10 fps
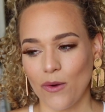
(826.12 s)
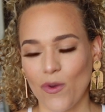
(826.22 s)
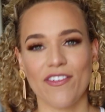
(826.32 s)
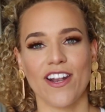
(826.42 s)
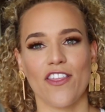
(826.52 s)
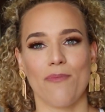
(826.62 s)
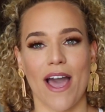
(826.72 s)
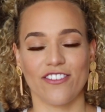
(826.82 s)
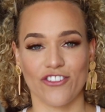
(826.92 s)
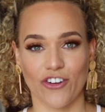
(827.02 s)
we have another
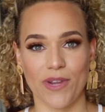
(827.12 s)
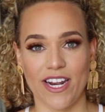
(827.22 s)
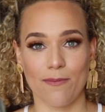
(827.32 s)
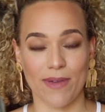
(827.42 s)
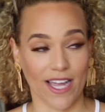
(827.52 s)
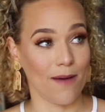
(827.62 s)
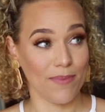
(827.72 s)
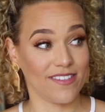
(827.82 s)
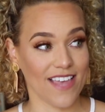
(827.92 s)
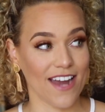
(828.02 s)
passenger we need to pick
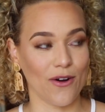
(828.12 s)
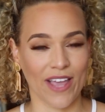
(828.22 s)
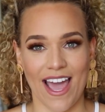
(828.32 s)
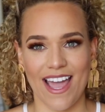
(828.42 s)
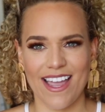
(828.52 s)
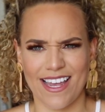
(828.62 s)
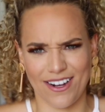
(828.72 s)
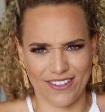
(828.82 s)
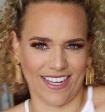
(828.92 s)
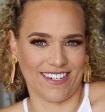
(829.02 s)
up. Is that okay? And
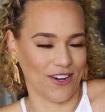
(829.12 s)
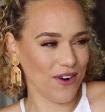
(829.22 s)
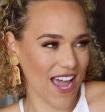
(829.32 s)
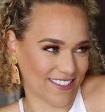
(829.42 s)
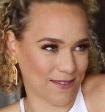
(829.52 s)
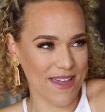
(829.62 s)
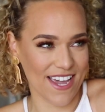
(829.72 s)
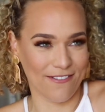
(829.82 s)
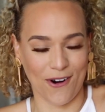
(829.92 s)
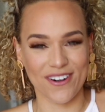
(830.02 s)
I was like, don't ask me.
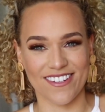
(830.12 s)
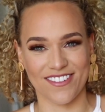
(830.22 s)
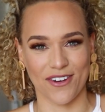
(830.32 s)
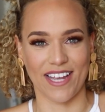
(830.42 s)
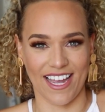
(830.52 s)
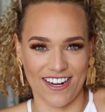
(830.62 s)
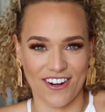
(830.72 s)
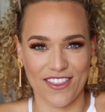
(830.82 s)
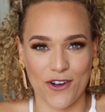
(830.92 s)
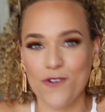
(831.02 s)
Of course it's okay.
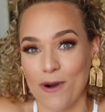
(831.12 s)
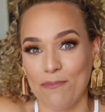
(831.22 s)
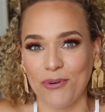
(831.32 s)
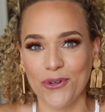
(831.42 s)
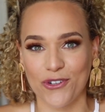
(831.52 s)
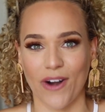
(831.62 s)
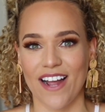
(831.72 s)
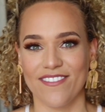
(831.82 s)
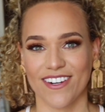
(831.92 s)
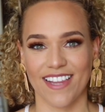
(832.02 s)
You're the Uber pool
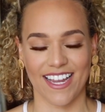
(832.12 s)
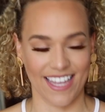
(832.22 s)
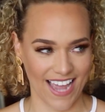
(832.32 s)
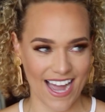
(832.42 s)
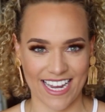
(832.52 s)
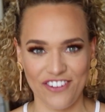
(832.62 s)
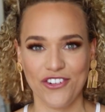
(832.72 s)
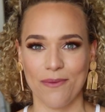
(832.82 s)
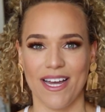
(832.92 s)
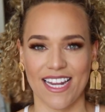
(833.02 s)
driver. Like, yeah, get
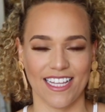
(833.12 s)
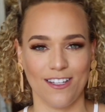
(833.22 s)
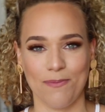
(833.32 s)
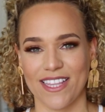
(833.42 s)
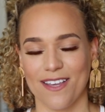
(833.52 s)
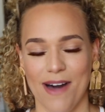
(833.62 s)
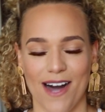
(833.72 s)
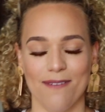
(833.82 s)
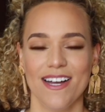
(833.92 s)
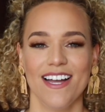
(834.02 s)
your money. Let's pick them
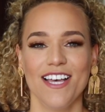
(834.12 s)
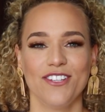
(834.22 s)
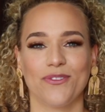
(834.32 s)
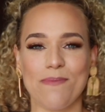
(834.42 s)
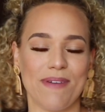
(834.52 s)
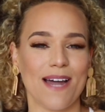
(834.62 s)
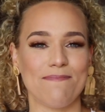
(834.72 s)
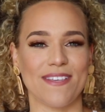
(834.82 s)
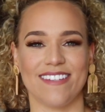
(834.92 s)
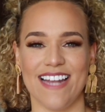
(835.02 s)
up. So we pick
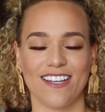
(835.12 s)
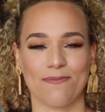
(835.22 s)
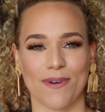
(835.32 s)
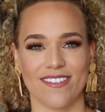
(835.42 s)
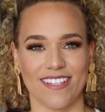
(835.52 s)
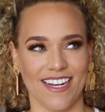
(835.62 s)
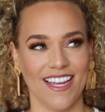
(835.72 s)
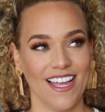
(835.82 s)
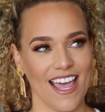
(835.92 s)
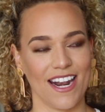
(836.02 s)
up this next person.
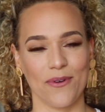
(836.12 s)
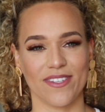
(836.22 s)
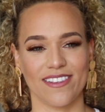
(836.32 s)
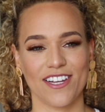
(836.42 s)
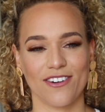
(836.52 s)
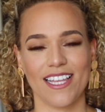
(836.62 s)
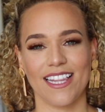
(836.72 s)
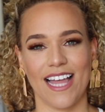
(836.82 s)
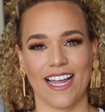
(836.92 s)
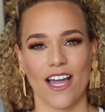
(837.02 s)
And it was literally
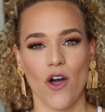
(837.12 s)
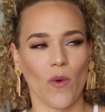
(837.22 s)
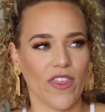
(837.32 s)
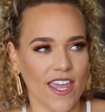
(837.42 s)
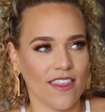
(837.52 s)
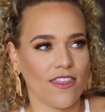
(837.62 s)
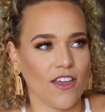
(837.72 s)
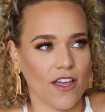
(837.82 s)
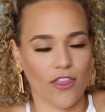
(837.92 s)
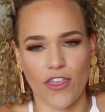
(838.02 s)
like within
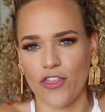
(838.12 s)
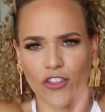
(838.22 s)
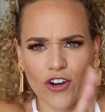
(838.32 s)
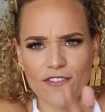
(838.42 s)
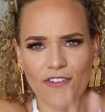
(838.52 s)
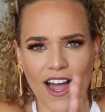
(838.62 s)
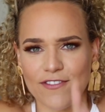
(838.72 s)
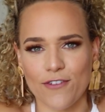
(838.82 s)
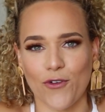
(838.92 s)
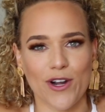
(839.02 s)
the
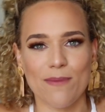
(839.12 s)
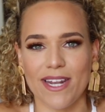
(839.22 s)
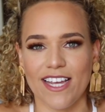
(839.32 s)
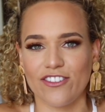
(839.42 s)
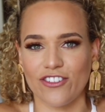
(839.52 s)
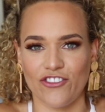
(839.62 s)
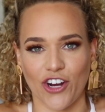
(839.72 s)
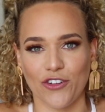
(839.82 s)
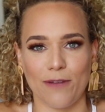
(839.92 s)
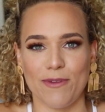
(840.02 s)
35 to 40 minutes
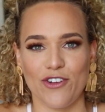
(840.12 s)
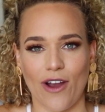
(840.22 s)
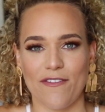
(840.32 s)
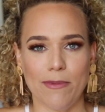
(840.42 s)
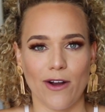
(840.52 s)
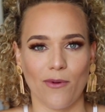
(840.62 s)
Gerald had been driving me